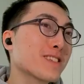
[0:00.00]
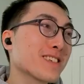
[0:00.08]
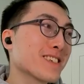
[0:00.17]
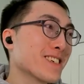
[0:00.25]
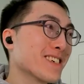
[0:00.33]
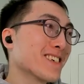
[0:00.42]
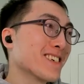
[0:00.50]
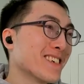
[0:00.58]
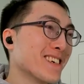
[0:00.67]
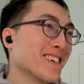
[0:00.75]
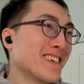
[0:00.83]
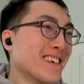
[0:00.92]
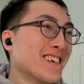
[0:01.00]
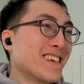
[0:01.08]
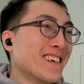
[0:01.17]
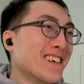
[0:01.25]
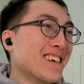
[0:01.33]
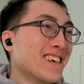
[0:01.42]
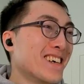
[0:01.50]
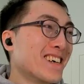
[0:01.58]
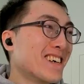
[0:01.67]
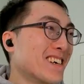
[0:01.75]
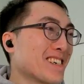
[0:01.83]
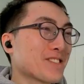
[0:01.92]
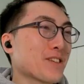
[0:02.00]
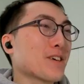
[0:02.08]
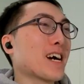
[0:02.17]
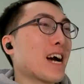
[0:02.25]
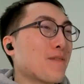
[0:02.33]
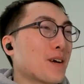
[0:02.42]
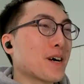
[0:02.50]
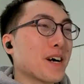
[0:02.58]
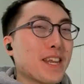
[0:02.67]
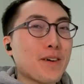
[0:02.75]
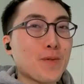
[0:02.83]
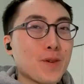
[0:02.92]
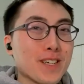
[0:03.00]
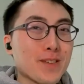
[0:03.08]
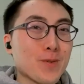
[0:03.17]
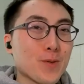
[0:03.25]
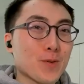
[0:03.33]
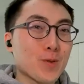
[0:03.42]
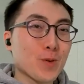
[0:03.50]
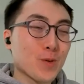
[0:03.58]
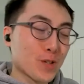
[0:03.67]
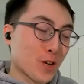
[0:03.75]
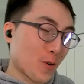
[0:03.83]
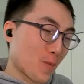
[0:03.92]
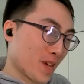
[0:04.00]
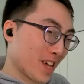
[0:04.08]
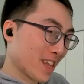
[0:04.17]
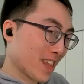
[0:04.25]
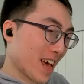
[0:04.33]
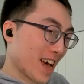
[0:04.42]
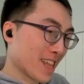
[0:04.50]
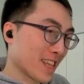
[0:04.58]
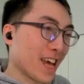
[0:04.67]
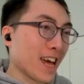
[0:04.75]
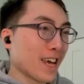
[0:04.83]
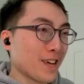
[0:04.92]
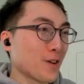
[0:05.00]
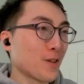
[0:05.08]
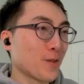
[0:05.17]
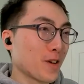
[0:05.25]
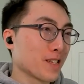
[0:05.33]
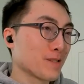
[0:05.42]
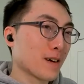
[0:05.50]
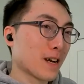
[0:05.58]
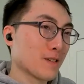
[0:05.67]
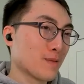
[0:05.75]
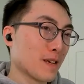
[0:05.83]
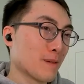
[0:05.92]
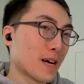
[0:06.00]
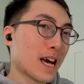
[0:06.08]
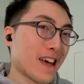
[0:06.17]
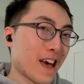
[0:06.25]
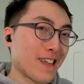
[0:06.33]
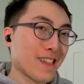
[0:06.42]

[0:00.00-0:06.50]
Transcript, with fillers: world. Oh, good. Sorry, I haven't got anyone who who told me that. Hey, you know, you inspires me, but I,